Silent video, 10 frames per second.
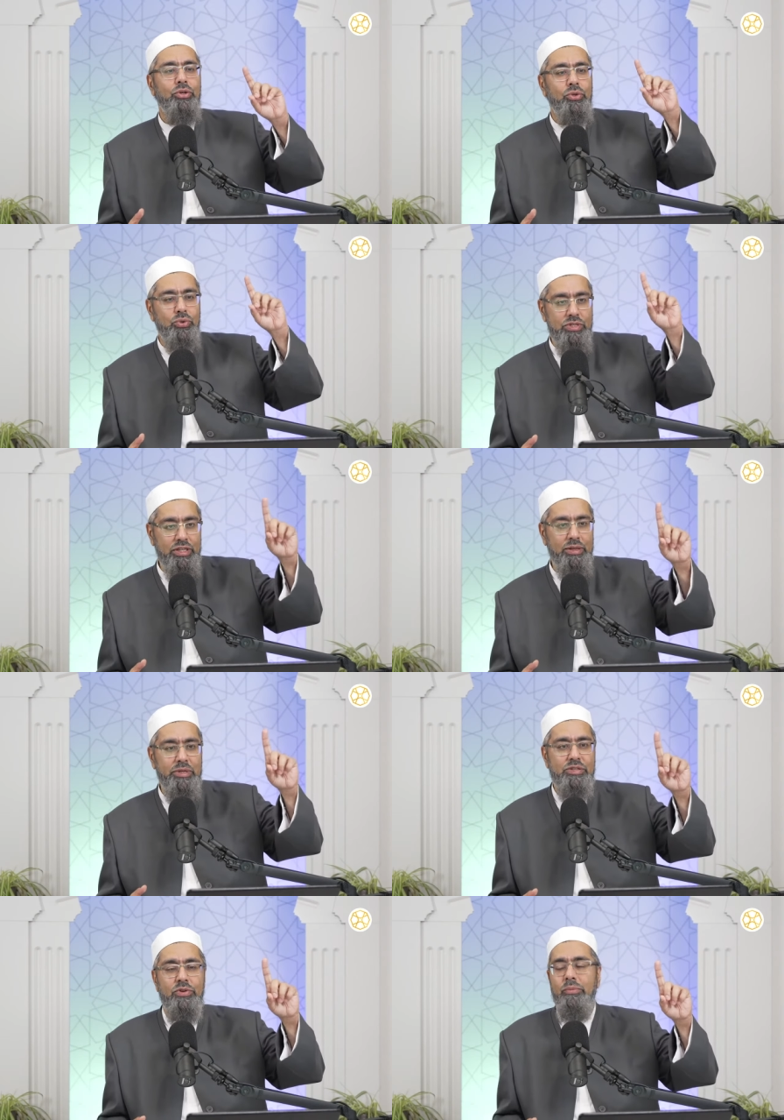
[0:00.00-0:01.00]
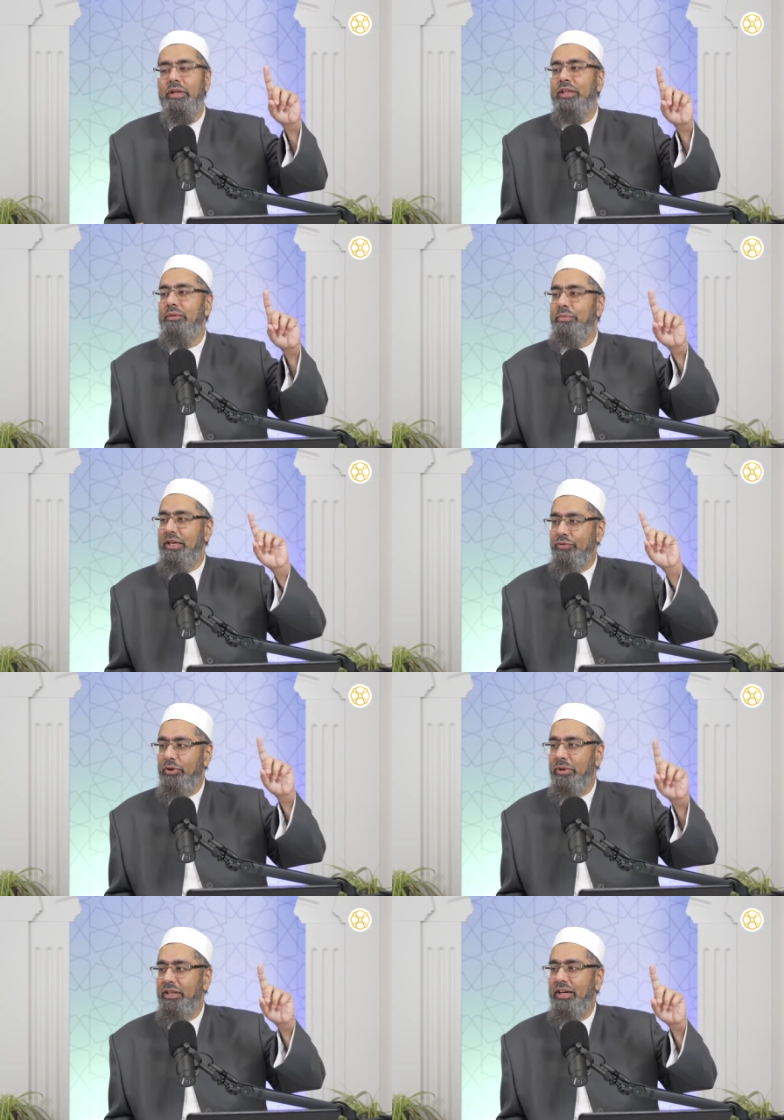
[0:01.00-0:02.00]
You see them as from being
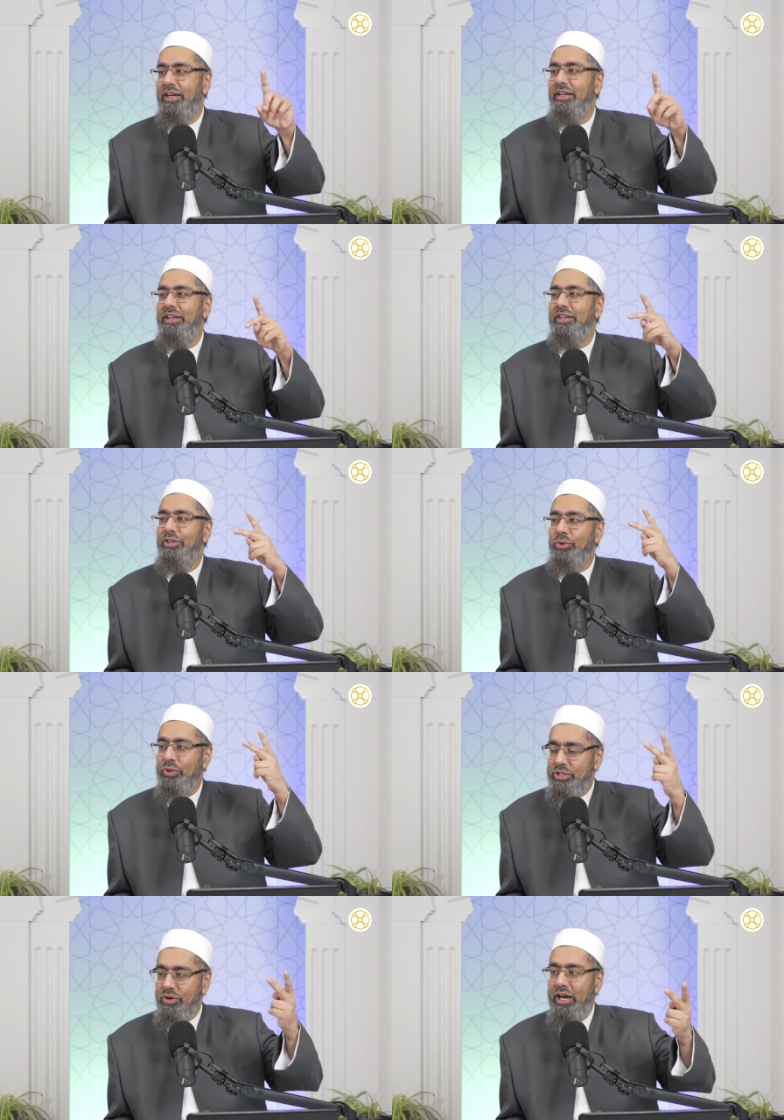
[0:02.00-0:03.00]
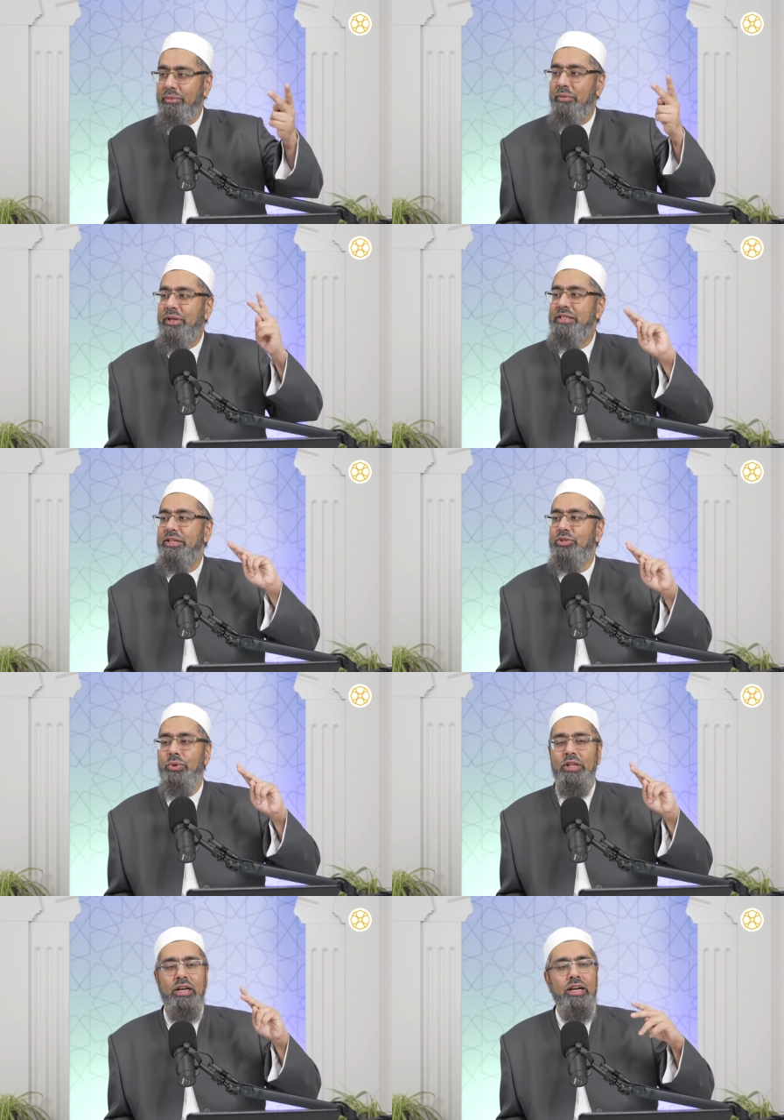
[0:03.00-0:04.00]
from Allah, you ascribe the blessing to
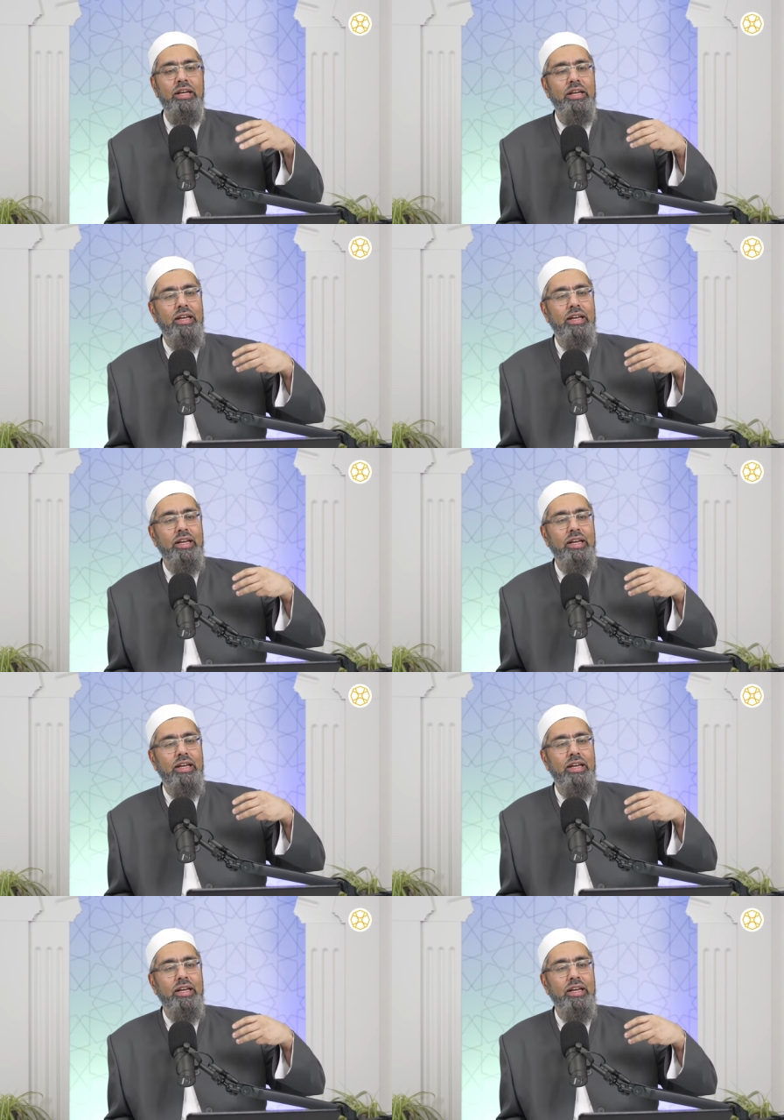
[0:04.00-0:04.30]
Allah,